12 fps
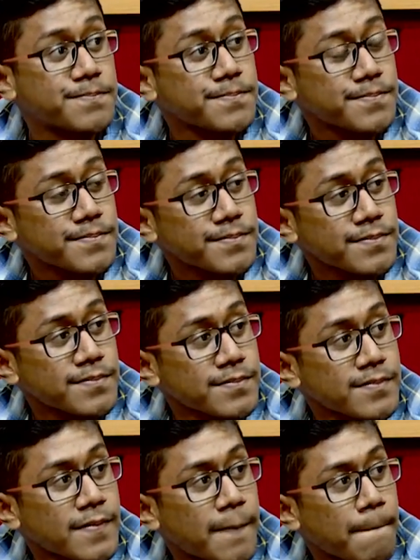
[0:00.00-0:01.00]
Maybe you can
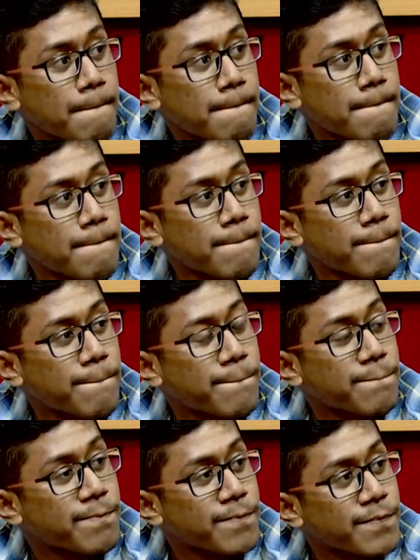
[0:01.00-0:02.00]
share your
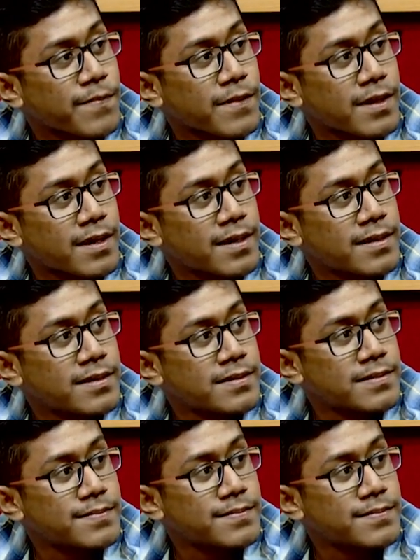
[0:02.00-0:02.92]
latest or recent